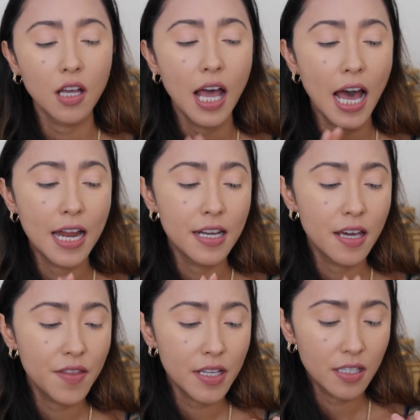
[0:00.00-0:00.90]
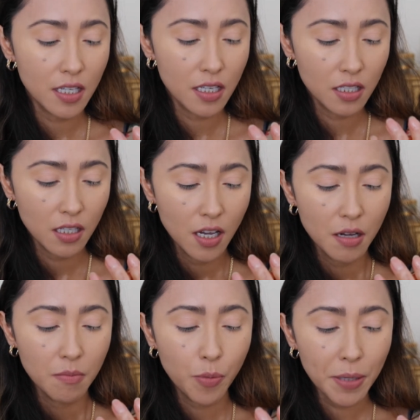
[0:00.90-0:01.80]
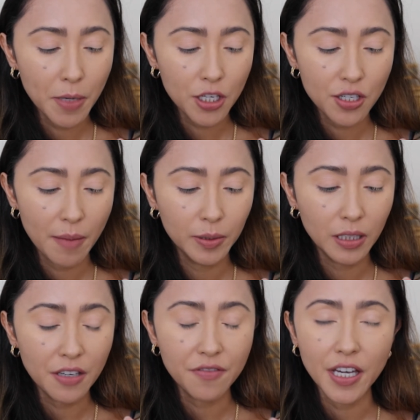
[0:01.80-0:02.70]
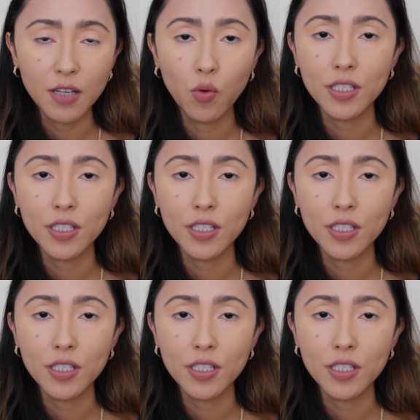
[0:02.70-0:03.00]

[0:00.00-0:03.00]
And this is pretty much, I believe it was